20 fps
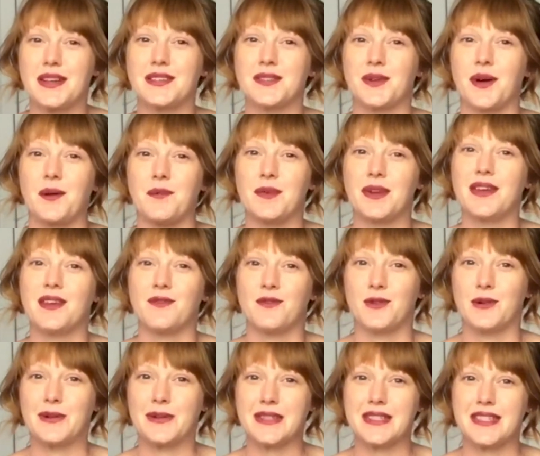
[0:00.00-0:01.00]
so I'm looking
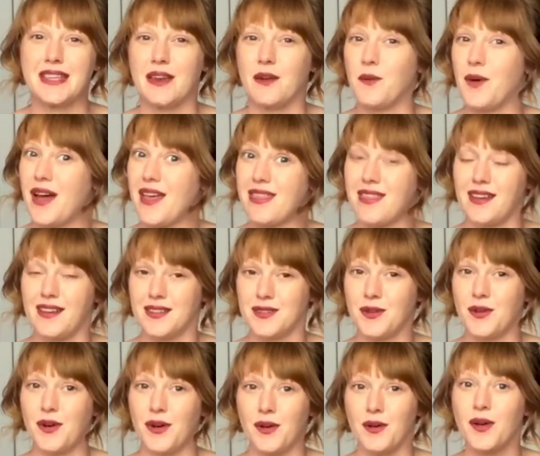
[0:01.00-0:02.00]
forward to seeing where things
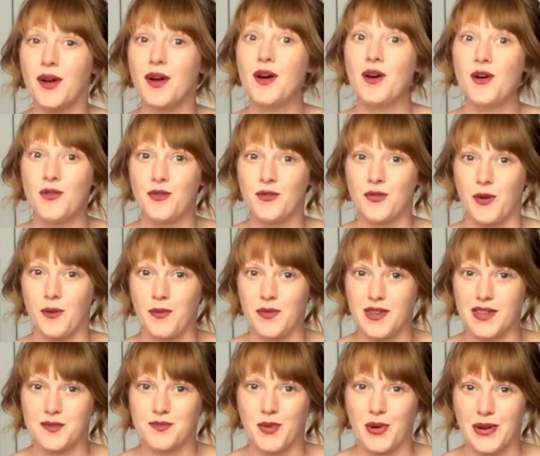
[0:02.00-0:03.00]
go from
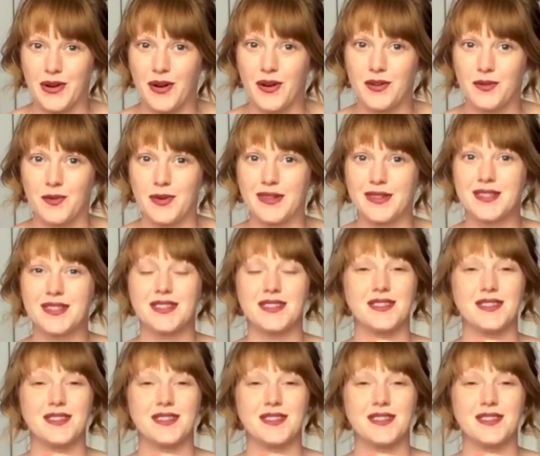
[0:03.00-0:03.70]
this point onwards.